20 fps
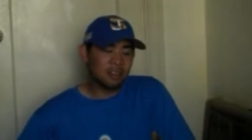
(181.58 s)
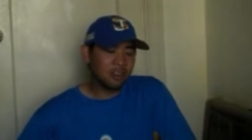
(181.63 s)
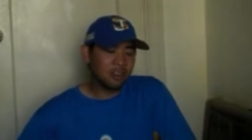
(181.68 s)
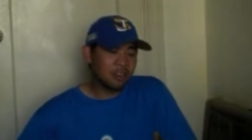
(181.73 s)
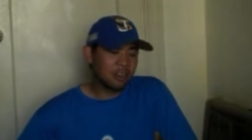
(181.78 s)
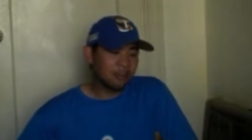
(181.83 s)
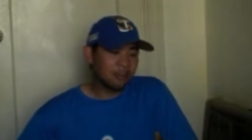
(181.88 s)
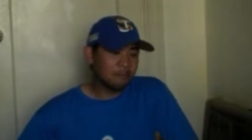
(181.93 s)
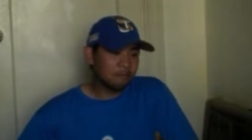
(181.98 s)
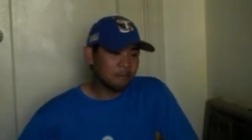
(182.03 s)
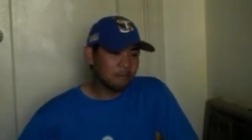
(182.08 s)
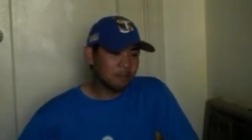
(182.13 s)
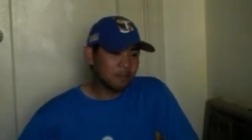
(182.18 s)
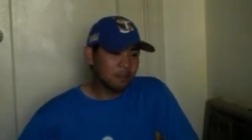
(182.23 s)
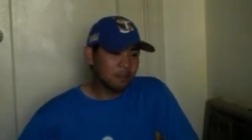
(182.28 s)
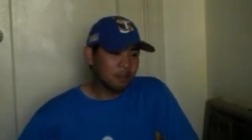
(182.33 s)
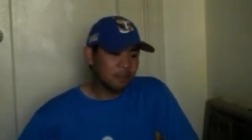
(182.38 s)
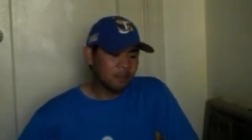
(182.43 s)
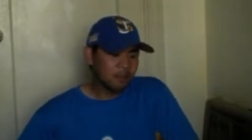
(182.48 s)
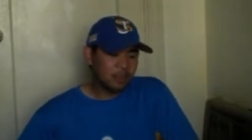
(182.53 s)
Uh,
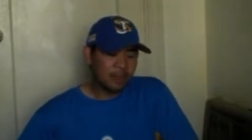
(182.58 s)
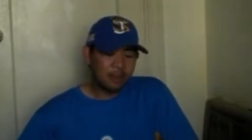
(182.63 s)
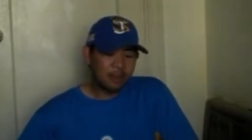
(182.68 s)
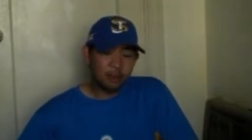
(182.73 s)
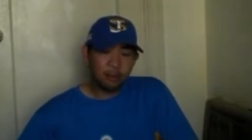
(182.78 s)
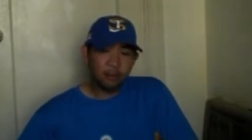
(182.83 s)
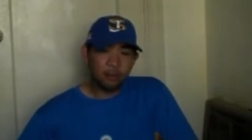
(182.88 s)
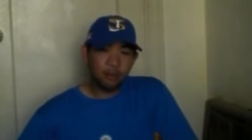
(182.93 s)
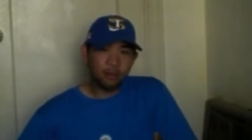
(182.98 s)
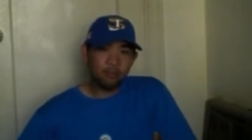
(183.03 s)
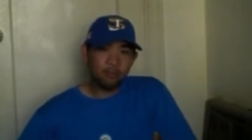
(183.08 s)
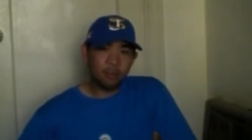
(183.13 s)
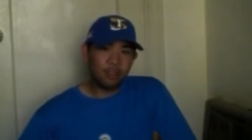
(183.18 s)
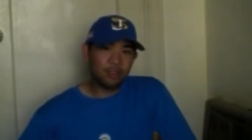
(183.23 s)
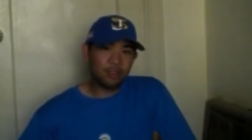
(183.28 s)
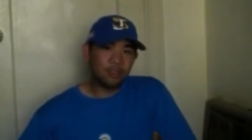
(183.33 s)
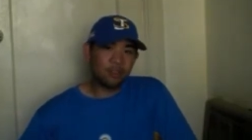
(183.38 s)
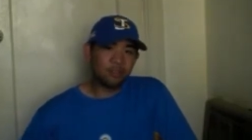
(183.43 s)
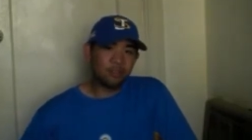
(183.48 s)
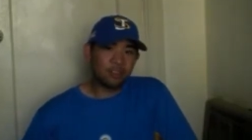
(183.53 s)
that included
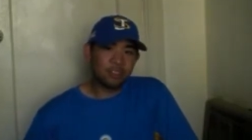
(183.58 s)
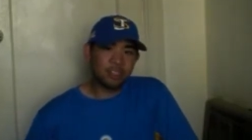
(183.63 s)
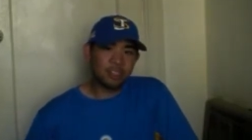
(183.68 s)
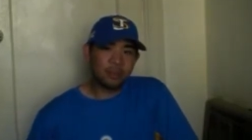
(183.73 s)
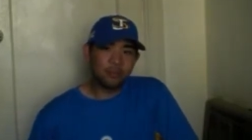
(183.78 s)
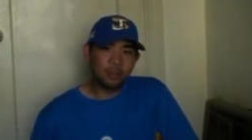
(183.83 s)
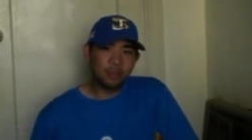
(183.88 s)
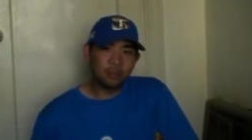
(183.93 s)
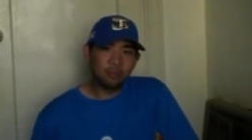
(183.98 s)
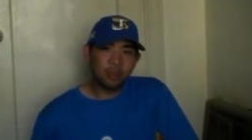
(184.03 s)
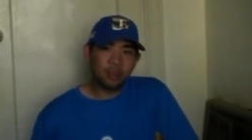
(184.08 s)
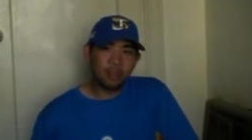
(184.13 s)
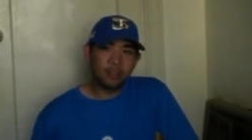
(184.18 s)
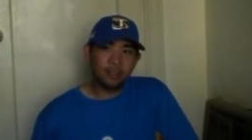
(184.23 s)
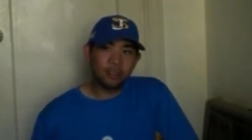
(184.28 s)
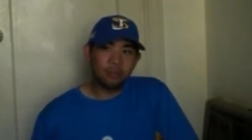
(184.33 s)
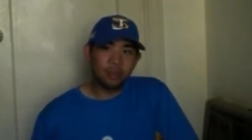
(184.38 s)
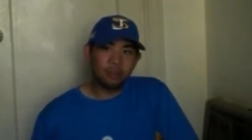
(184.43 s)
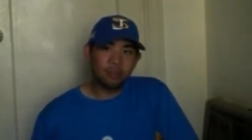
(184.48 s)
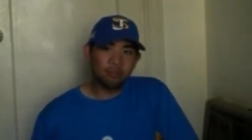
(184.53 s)
wins over teams already in
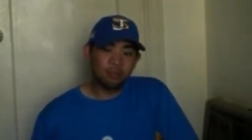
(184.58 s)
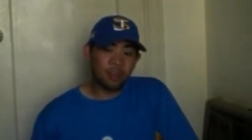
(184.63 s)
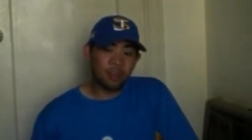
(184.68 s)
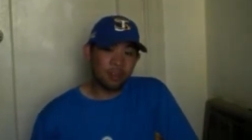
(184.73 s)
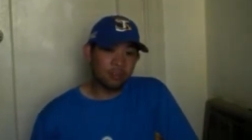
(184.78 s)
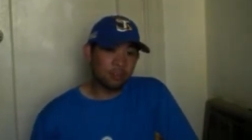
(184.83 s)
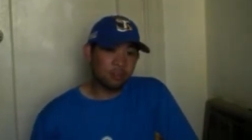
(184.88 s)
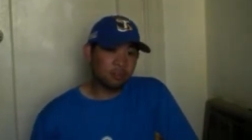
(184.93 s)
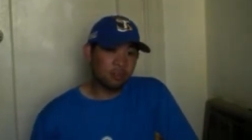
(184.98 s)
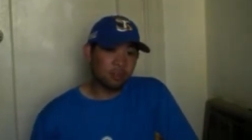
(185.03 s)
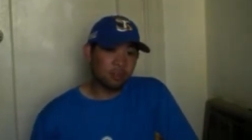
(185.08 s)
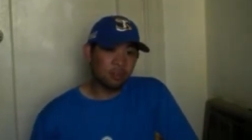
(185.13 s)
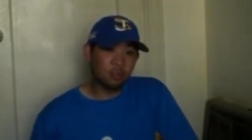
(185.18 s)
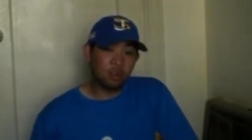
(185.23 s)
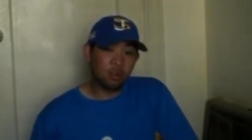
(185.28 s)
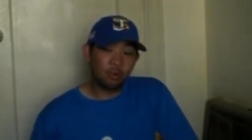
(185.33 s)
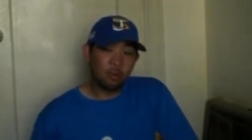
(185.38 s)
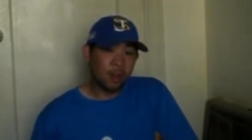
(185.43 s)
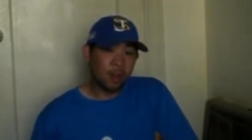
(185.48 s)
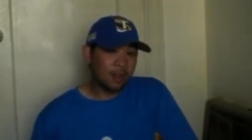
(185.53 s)
the Mountain West and
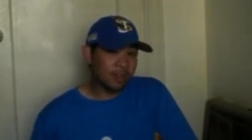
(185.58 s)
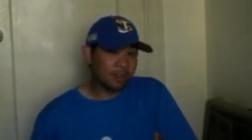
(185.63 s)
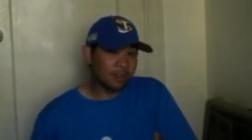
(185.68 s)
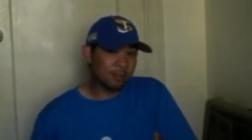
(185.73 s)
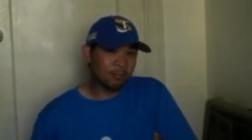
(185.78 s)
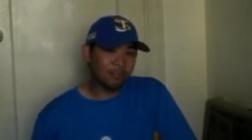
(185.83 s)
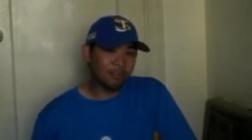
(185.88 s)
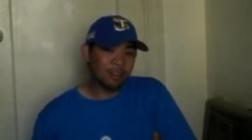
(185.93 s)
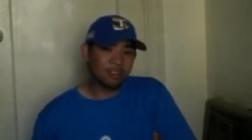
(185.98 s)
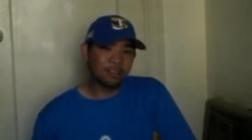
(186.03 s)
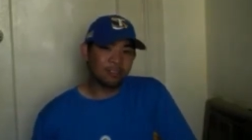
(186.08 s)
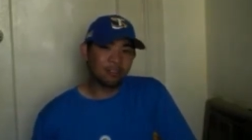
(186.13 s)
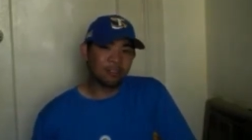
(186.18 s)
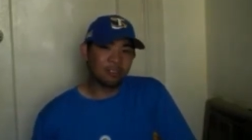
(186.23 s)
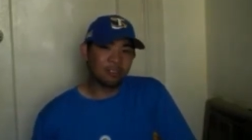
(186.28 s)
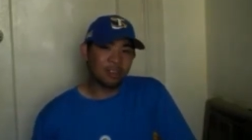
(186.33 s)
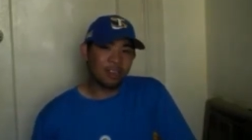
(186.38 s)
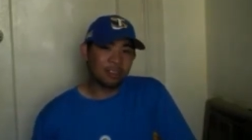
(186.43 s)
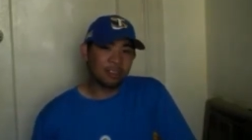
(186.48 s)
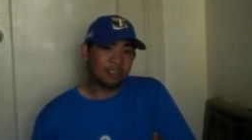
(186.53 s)
Hawaii and Fresno
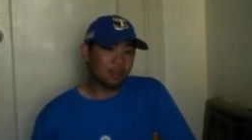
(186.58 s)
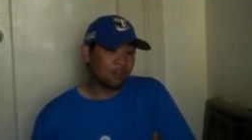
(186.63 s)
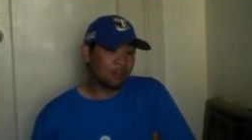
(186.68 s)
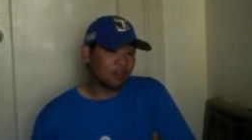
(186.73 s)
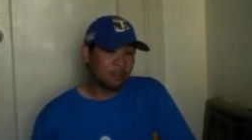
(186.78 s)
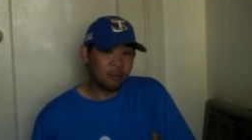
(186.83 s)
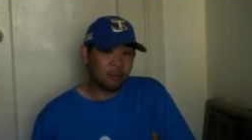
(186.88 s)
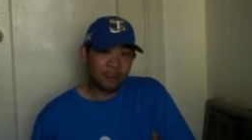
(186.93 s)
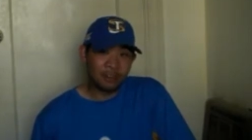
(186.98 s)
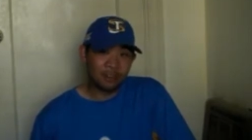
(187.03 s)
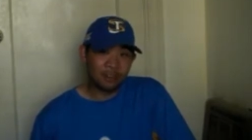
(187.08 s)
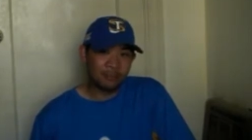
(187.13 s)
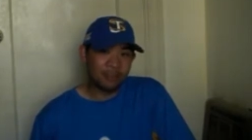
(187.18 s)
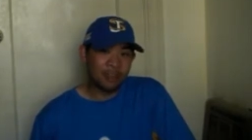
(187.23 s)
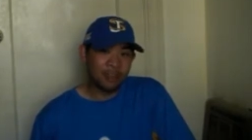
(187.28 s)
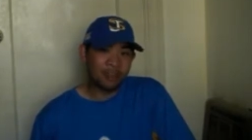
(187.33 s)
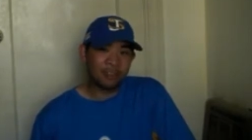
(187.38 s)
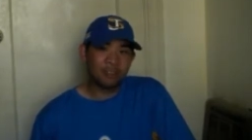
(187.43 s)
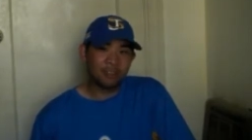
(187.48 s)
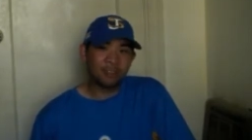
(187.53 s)
State. They could have beaten
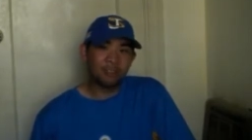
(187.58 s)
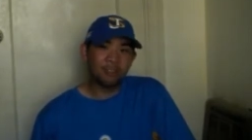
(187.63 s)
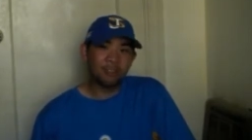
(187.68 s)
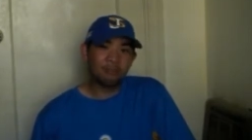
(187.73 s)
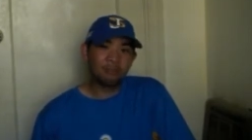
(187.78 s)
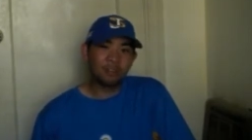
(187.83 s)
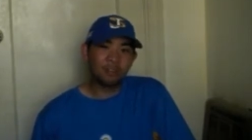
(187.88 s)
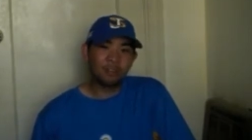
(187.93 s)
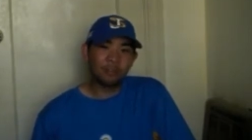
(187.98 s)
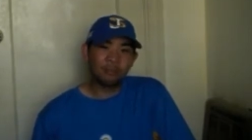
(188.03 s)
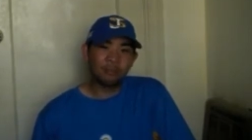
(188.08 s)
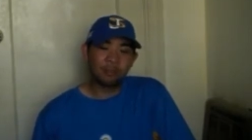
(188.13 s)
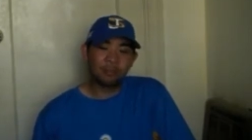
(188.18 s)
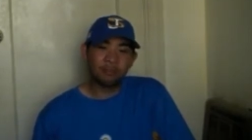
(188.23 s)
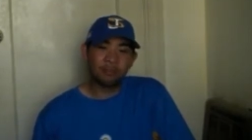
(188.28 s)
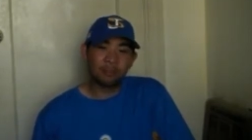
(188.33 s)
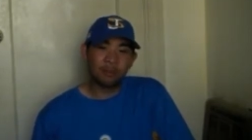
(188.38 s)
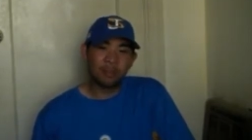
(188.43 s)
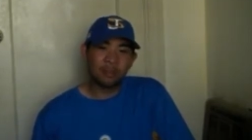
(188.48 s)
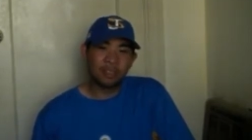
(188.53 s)
Nevada too if it weren't
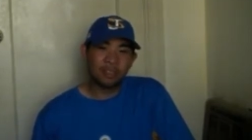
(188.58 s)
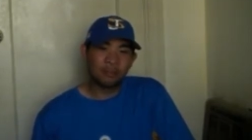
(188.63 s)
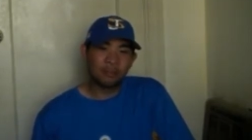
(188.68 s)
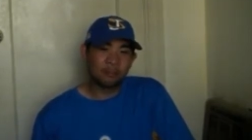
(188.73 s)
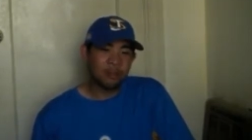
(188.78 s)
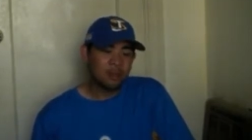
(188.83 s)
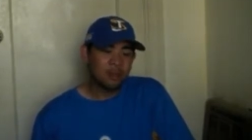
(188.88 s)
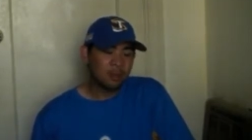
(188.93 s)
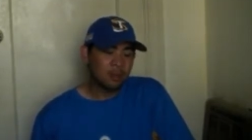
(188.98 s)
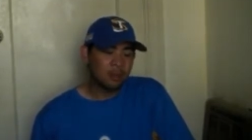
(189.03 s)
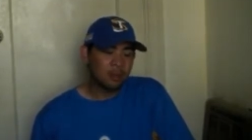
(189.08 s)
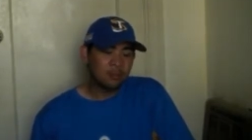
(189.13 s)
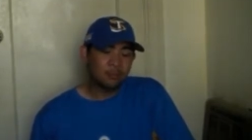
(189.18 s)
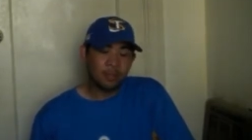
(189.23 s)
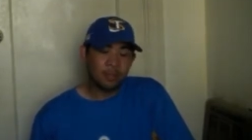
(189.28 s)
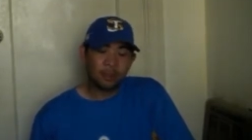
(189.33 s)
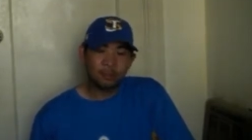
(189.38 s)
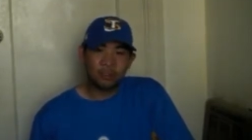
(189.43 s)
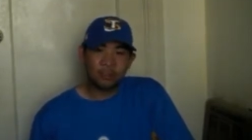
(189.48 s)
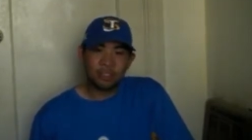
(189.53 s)
for a late
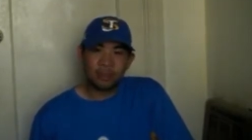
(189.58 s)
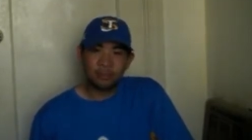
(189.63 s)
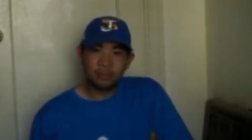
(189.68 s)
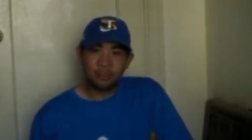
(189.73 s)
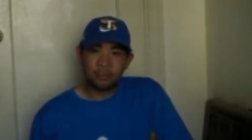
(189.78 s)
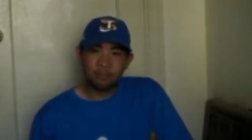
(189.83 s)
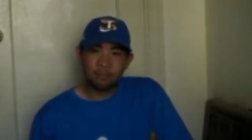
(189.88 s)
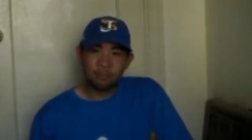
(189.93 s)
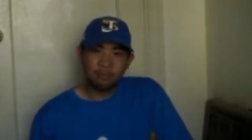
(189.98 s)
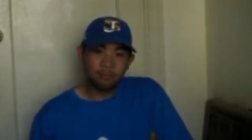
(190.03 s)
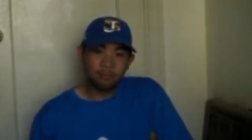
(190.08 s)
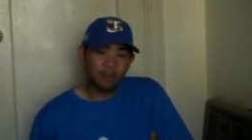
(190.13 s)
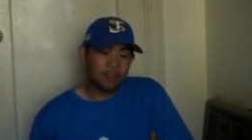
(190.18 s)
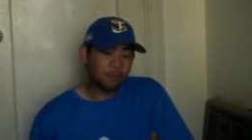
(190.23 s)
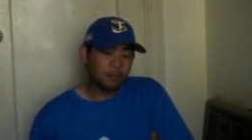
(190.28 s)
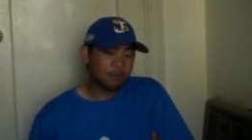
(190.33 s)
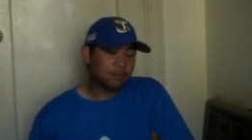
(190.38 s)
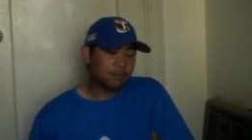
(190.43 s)
interception. But